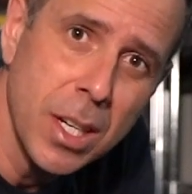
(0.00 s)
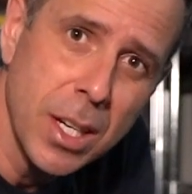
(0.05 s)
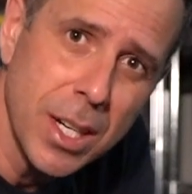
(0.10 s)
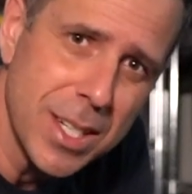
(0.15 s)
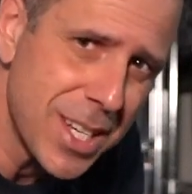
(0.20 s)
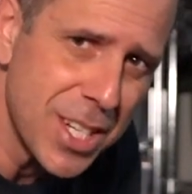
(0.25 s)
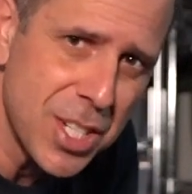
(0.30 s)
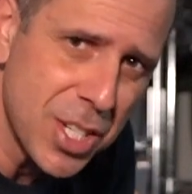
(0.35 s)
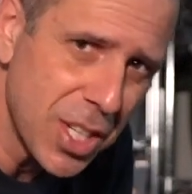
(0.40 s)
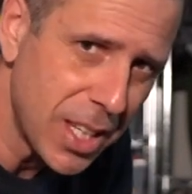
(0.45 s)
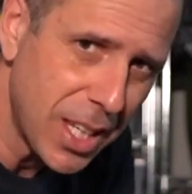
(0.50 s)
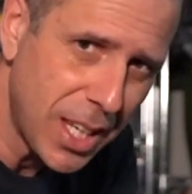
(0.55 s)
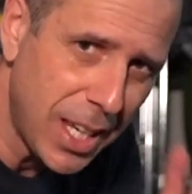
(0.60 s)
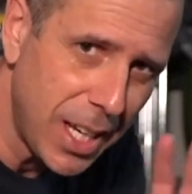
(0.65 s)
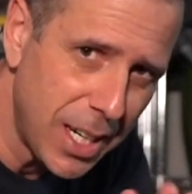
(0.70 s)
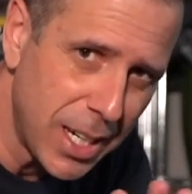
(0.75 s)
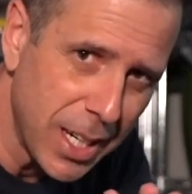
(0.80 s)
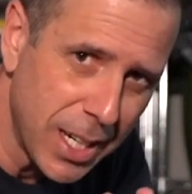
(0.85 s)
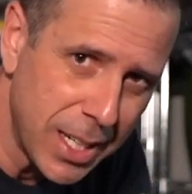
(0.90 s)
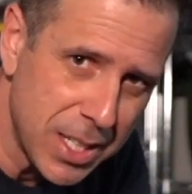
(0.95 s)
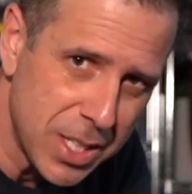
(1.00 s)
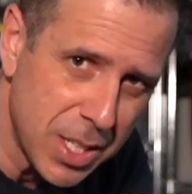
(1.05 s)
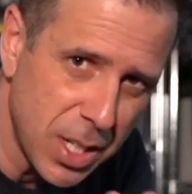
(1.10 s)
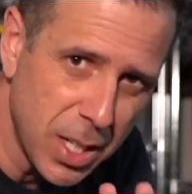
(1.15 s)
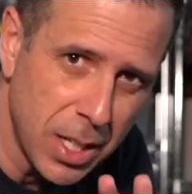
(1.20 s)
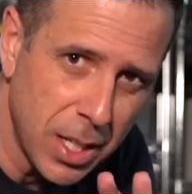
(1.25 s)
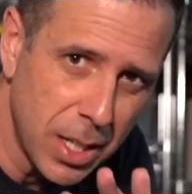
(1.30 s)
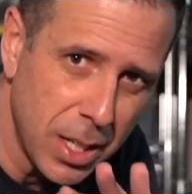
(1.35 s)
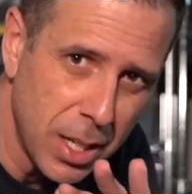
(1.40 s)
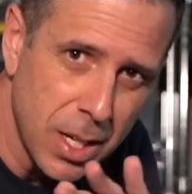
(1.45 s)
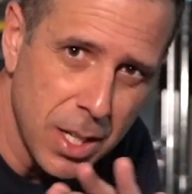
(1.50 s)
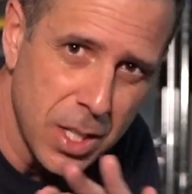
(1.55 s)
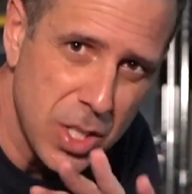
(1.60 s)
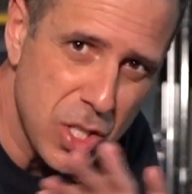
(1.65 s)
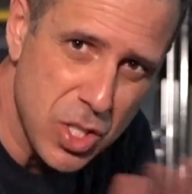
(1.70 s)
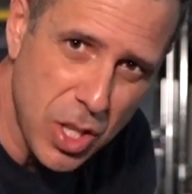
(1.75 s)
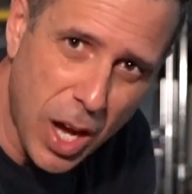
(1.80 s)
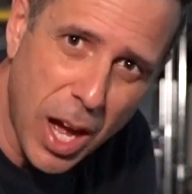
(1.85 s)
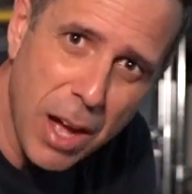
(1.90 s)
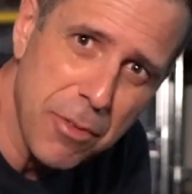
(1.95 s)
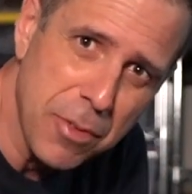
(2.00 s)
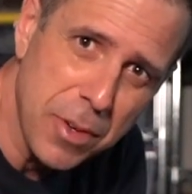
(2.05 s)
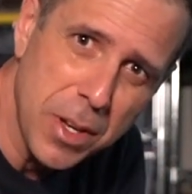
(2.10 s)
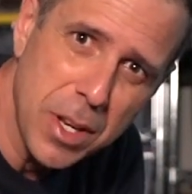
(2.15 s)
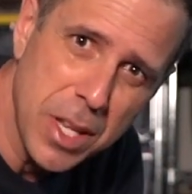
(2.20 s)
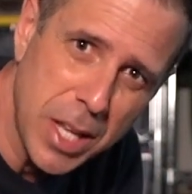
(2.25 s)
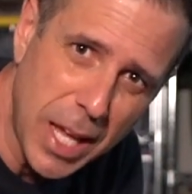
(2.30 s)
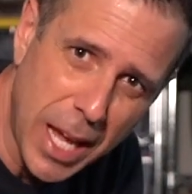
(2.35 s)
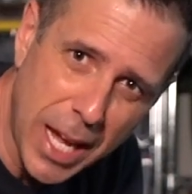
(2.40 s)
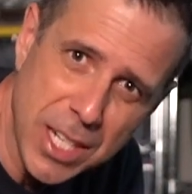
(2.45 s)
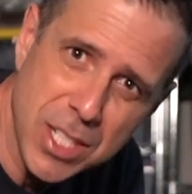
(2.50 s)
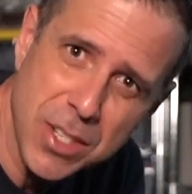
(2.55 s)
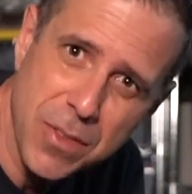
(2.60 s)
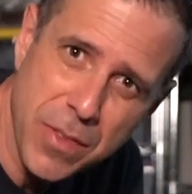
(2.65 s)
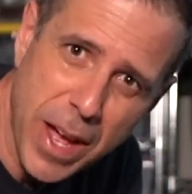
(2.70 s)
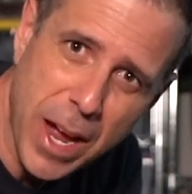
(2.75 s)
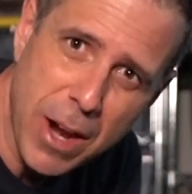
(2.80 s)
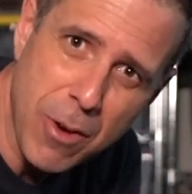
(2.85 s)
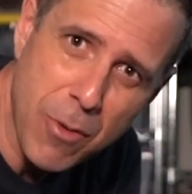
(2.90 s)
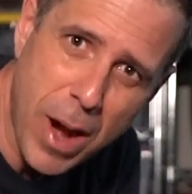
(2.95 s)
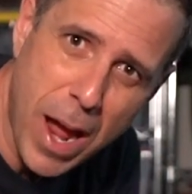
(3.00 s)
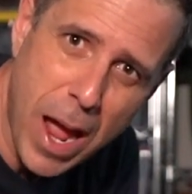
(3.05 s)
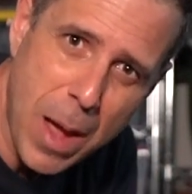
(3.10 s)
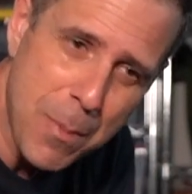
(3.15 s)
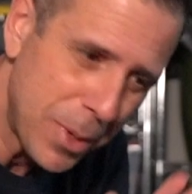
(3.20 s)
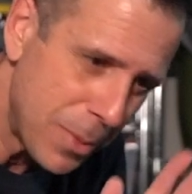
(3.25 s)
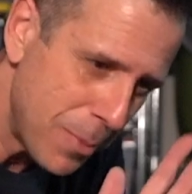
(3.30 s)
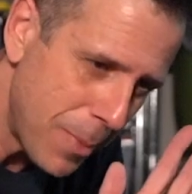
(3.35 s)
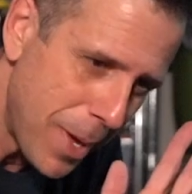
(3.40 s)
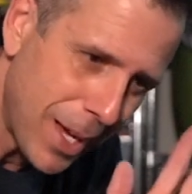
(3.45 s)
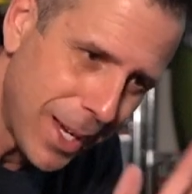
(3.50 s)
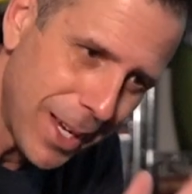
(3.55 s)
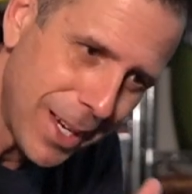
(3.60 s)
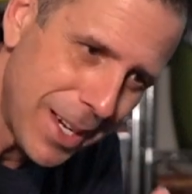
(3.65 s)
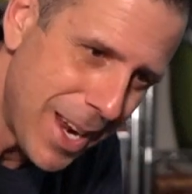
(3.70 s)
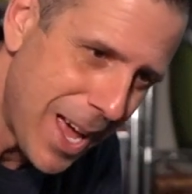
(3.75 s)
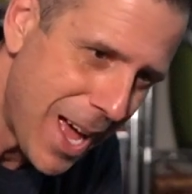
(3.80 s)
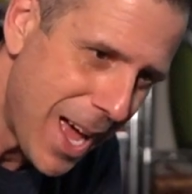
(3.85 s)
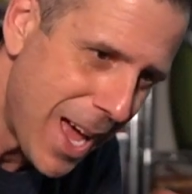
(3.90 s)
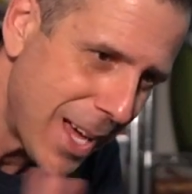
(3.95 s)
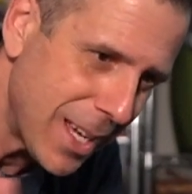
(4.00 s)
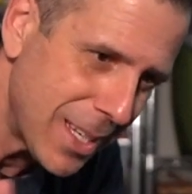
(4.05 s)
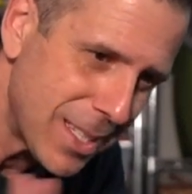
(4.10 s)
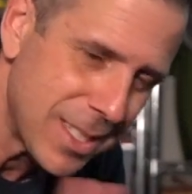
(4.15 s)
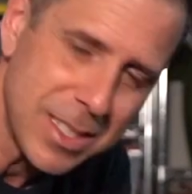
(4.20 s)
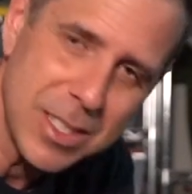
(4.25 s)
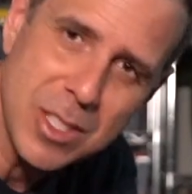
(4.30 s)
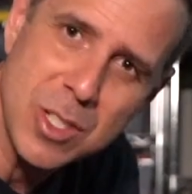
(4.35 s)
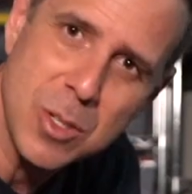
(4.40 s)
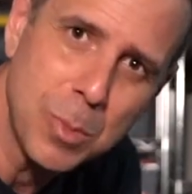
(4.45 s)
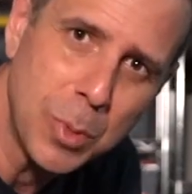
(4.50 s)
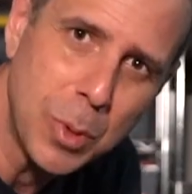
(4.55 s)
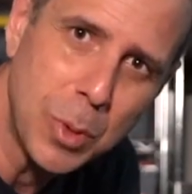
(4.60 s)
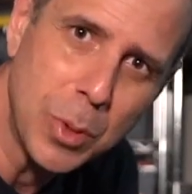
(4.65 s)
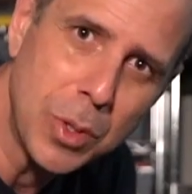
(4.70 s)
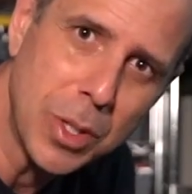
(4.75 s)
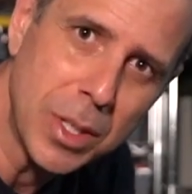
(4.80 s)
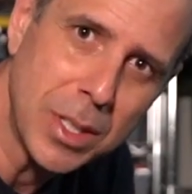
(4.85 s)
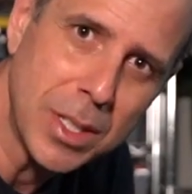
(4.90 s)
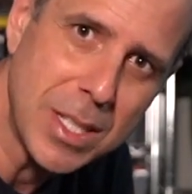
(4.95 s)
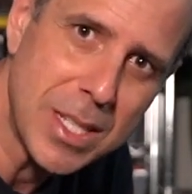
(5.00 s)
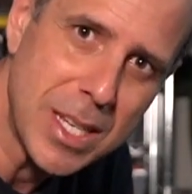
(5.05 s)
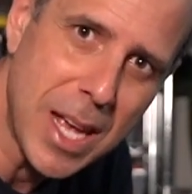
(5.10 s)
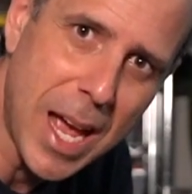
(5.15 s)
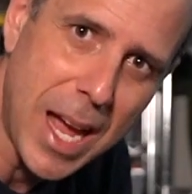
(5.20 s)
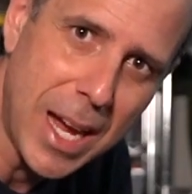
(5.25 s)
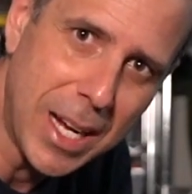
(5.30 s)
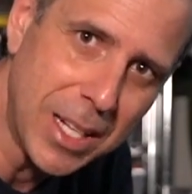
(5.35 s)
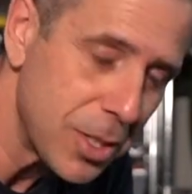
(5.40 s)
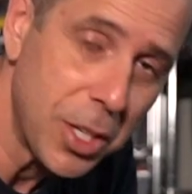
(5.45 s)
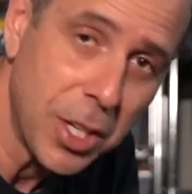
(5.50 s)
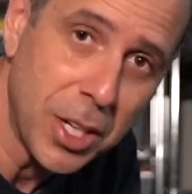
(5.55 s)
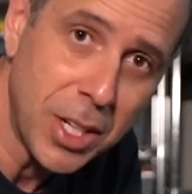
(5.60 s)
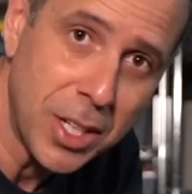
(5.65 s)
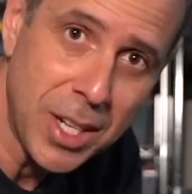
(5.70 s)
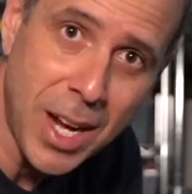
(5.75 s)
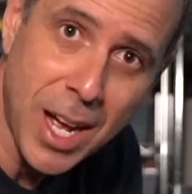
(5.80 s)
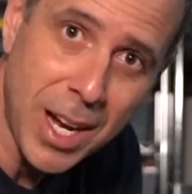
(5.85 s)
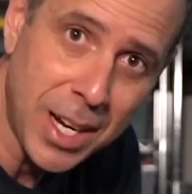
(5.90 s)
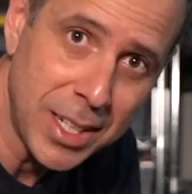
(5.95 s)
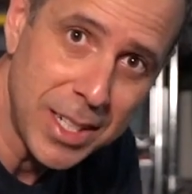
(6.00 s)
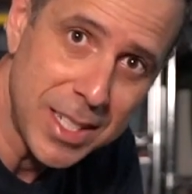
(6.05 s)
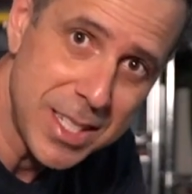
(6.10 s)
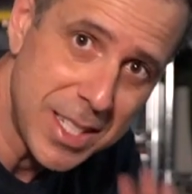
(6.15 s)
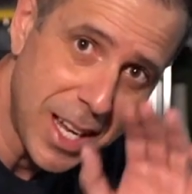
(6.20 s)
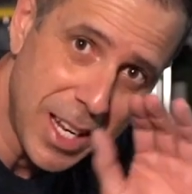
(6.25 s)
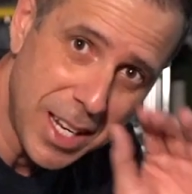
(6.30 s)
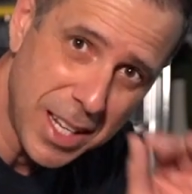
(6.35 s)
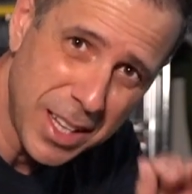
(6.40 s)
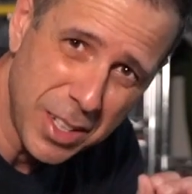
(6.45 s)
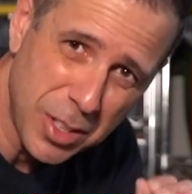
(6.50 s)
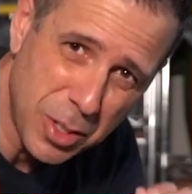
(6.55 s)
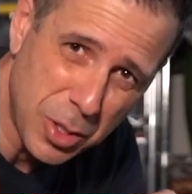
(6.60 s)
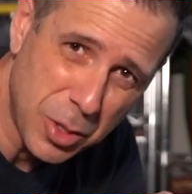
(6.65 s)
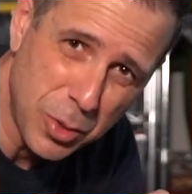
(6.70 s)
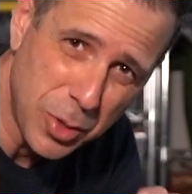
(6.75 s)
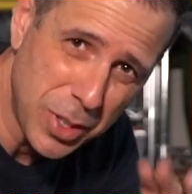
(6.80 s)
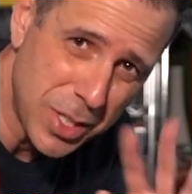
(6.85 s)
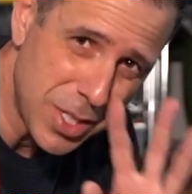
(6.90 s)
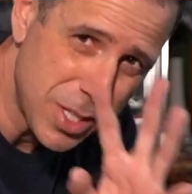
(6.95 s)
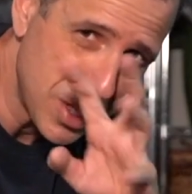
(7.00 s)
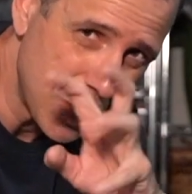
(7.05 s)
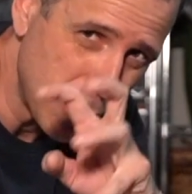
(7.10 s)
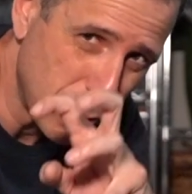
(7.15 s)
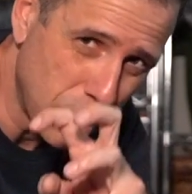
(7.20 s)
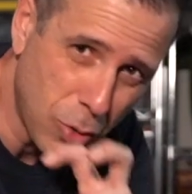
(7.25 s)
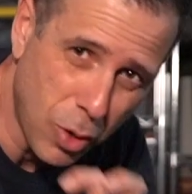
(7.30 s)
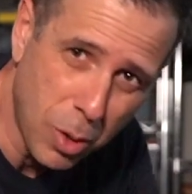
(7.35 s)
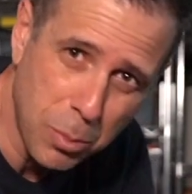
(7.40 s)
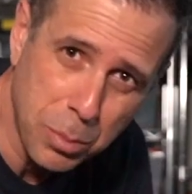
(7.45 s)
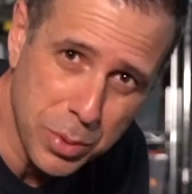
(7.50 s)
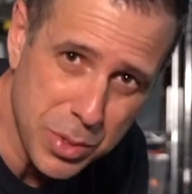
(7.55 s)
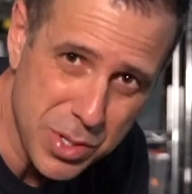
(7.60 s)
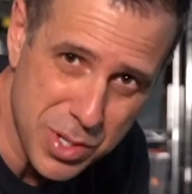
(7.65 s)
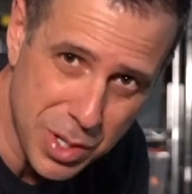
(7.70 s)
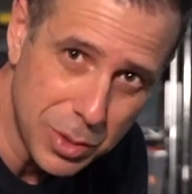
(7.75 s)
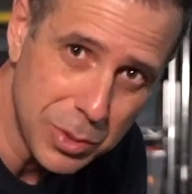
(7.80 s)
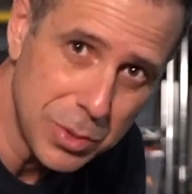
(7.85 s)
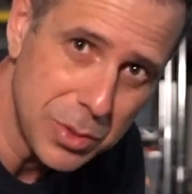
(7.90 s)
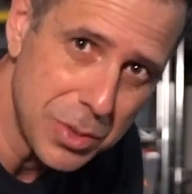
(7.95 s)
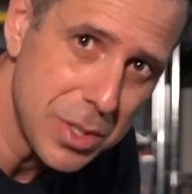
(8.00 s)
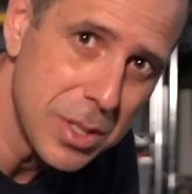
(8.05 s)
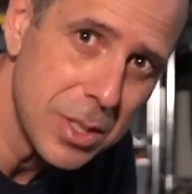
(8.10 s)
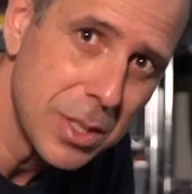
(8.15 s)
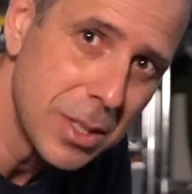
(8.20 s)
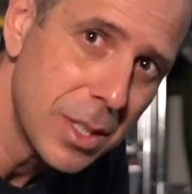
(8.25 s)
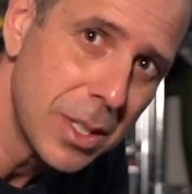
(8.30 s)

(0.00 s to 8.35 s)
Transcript: Essentially, the heat gun is going to soften the edge of that wrap and make it nice and smooth on the side. So you're not going to see any little creases or crumple zones